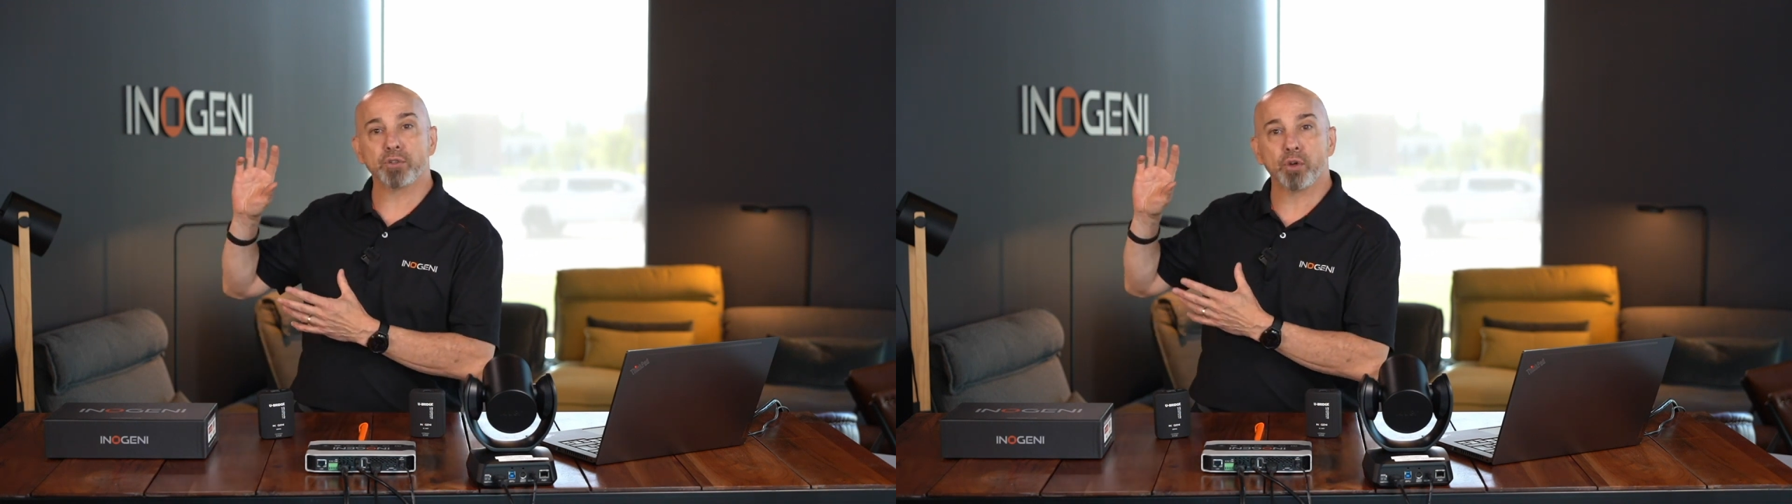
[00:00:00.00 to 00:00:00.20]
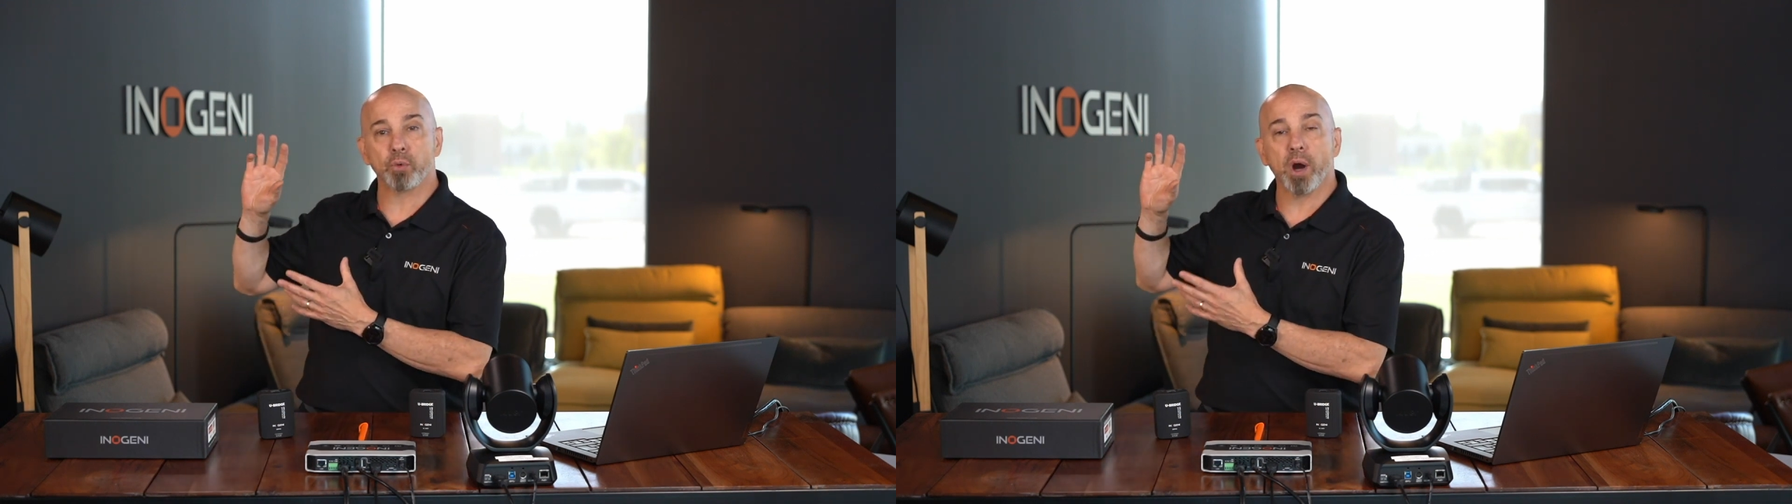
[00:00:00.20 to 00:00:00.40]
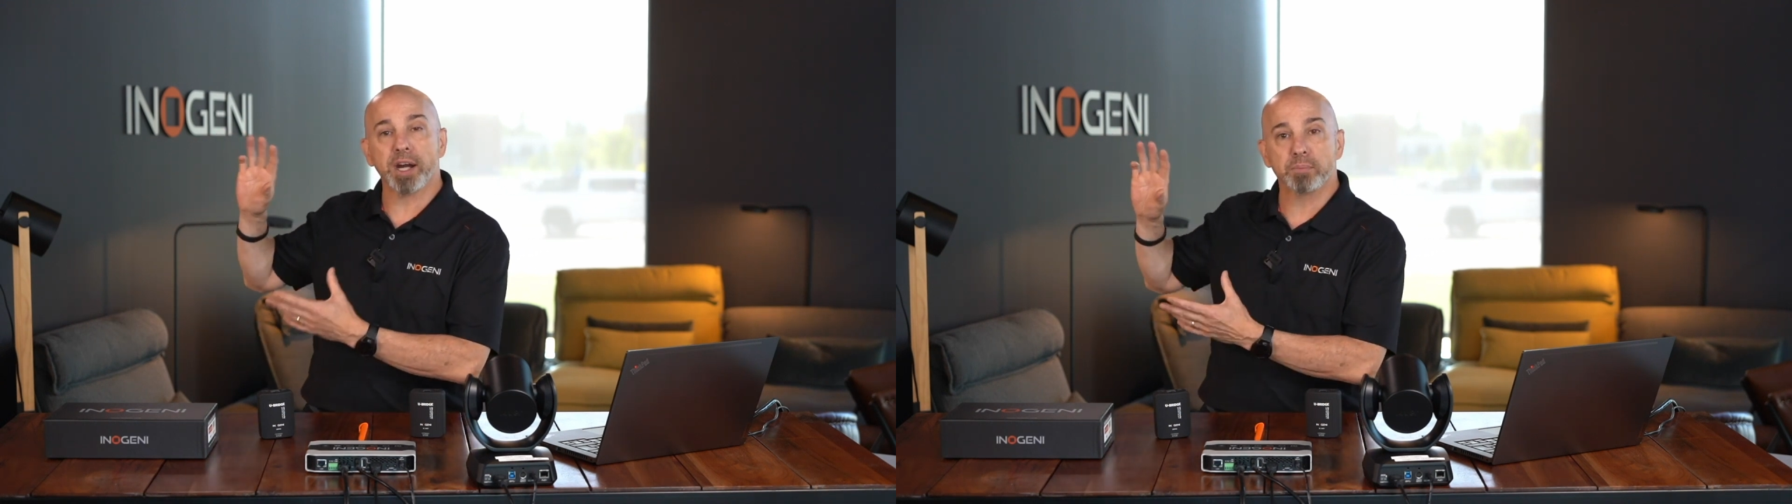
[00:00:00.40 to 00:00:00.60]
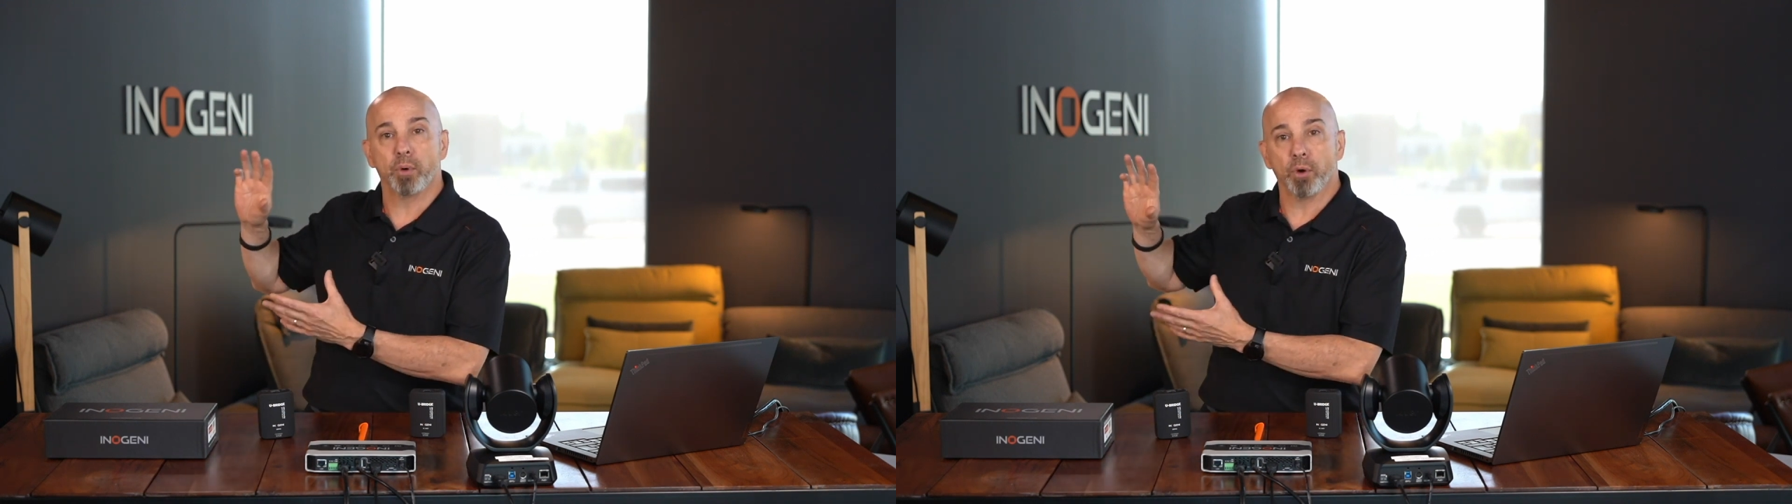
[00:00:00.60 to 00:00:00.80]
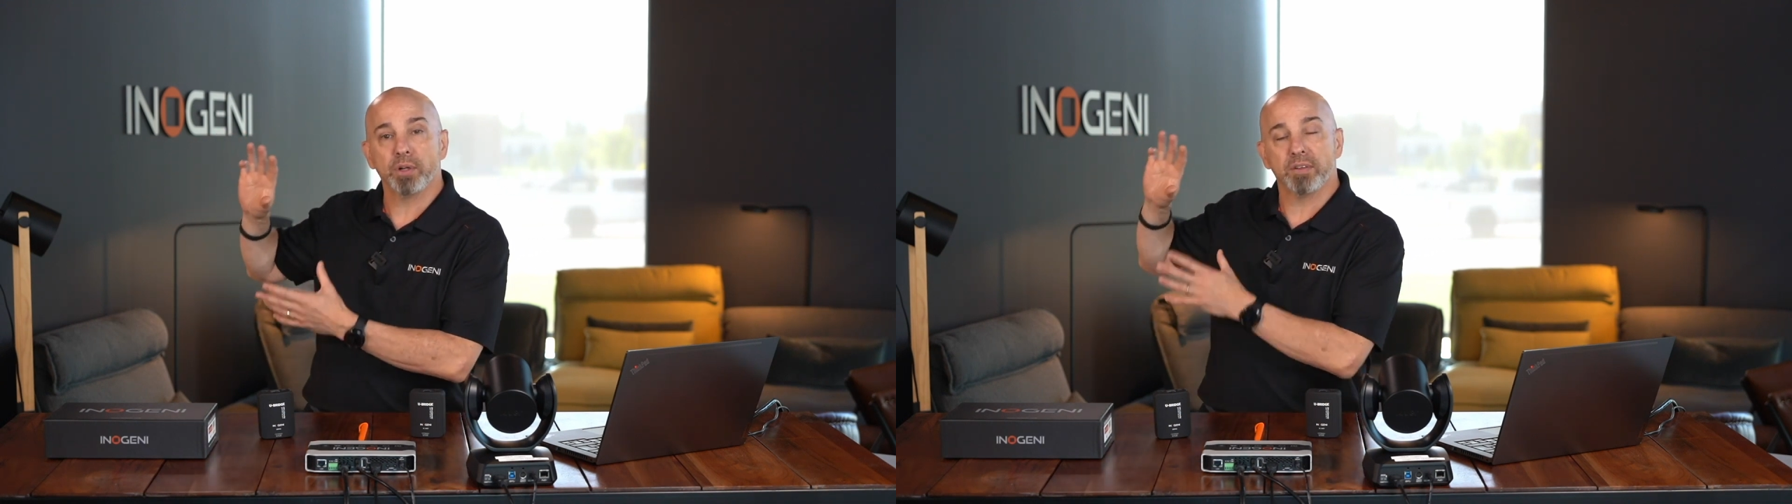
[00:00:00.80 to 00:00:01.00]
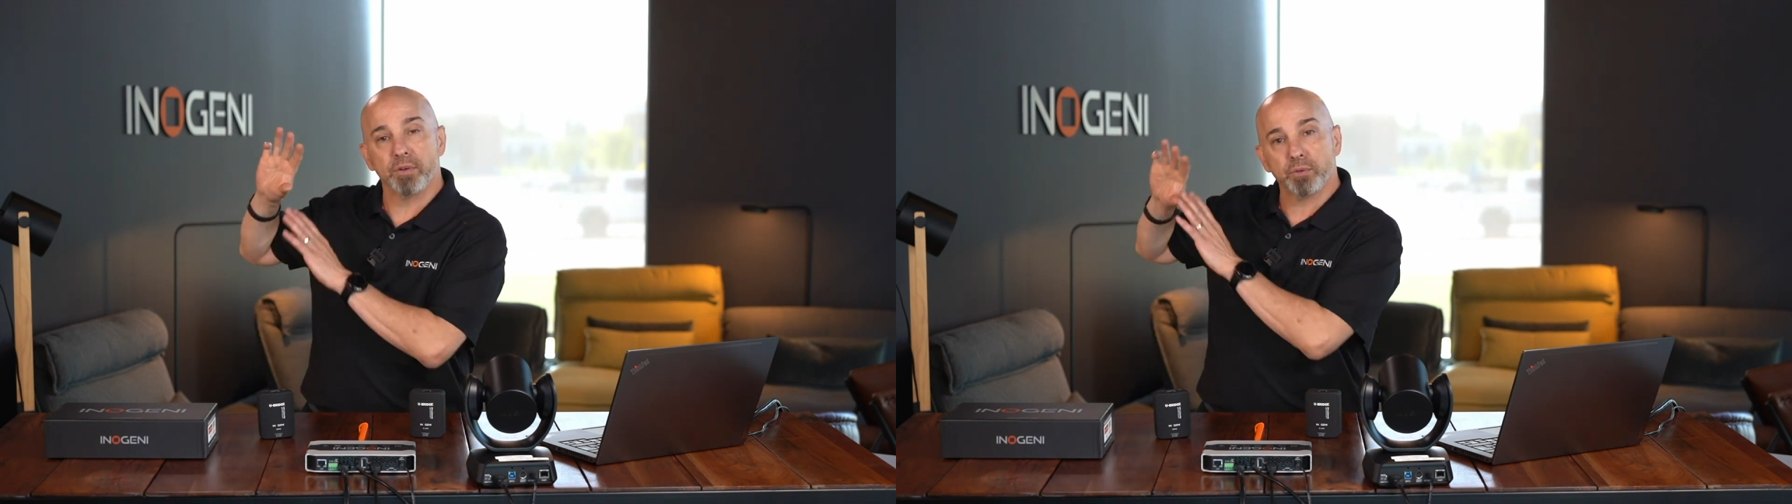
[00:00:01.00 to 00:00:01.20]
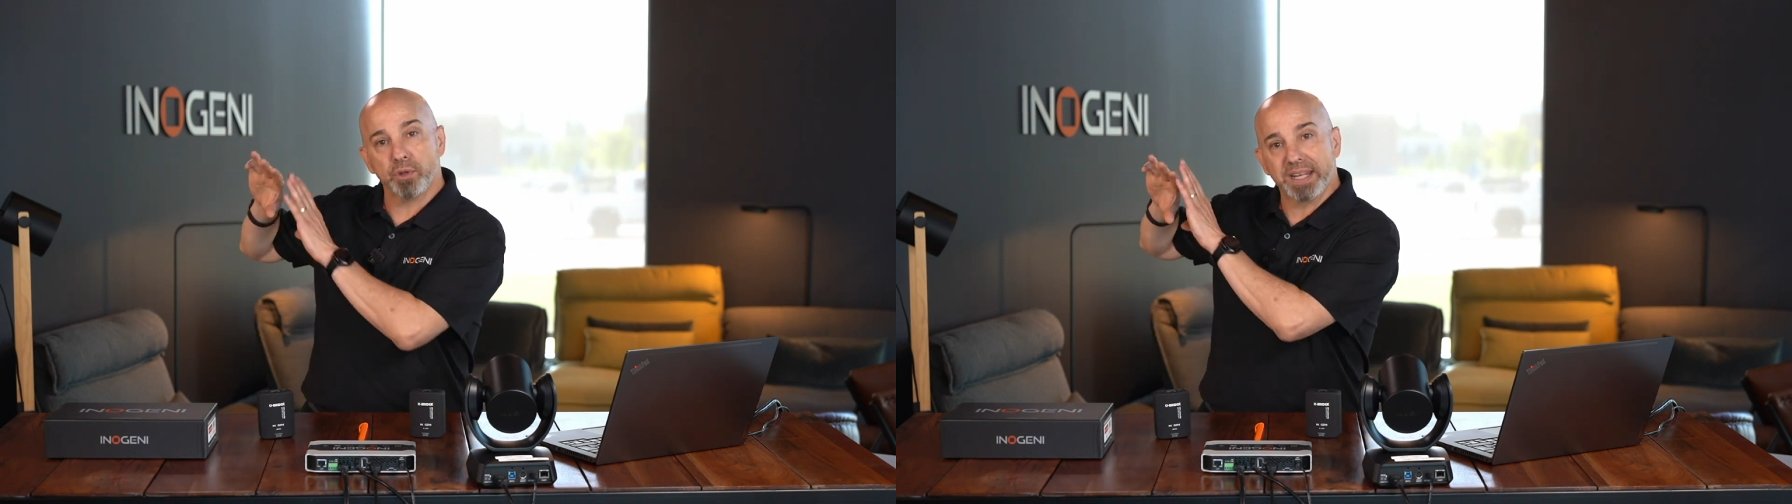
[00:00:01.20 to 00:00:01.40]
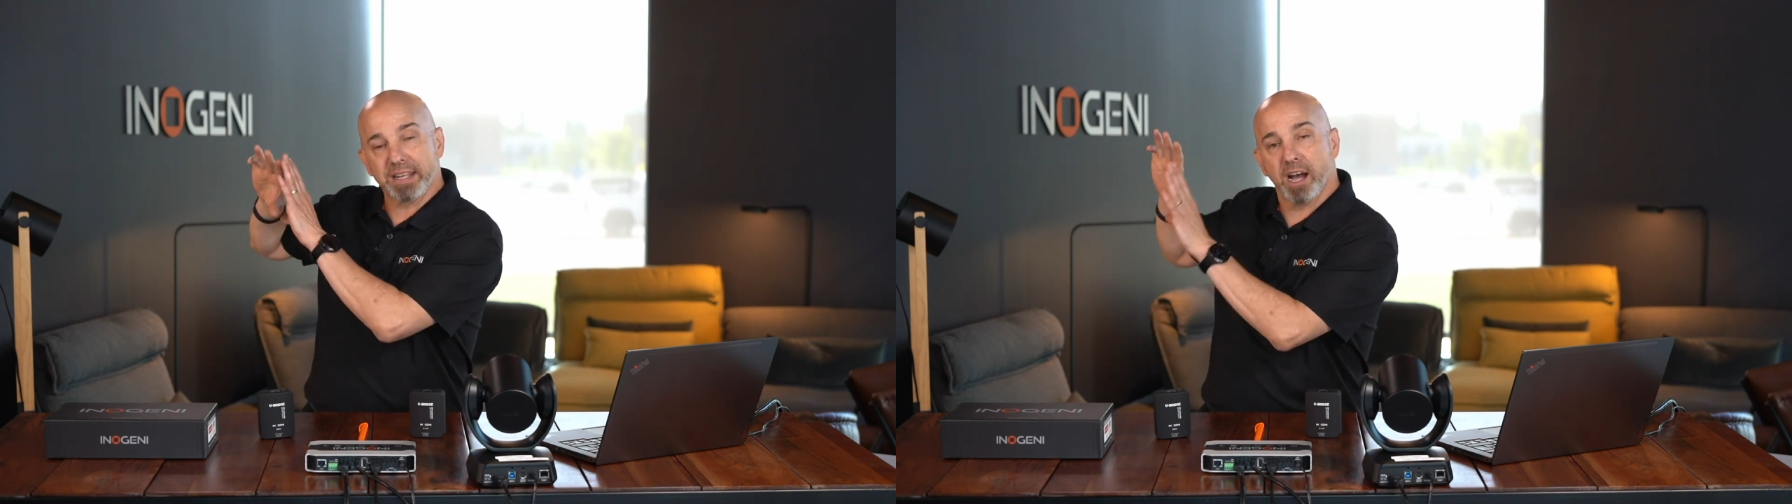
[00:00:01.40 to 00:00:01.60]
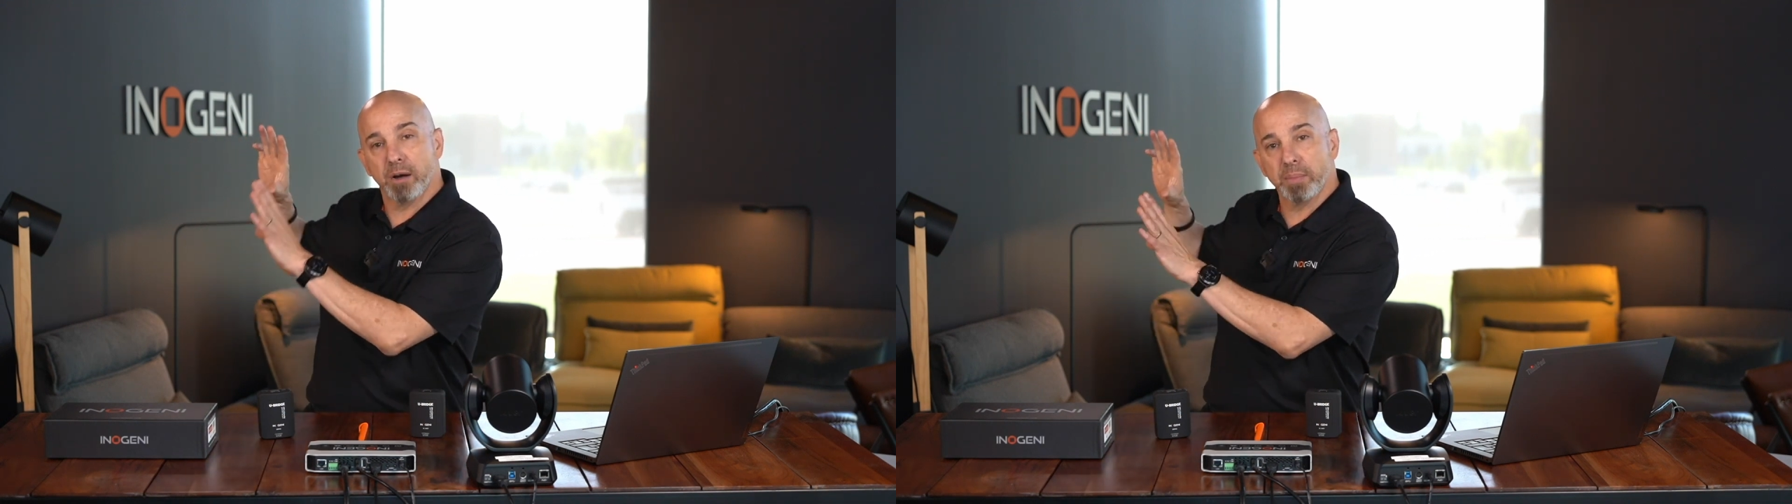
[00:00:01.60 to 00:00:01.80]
extenders which allow you to go